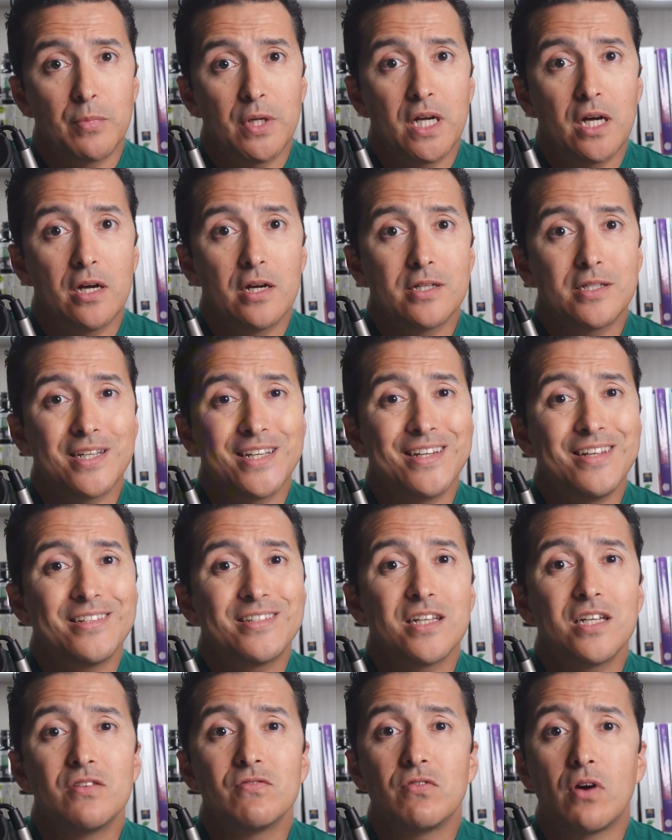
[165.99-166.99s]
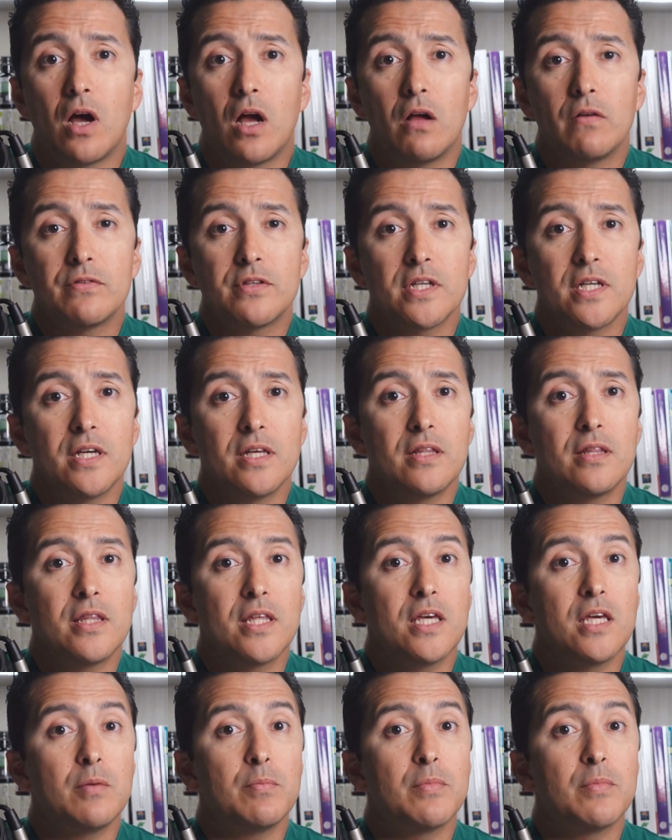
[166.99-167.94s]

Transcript: because it is involved in the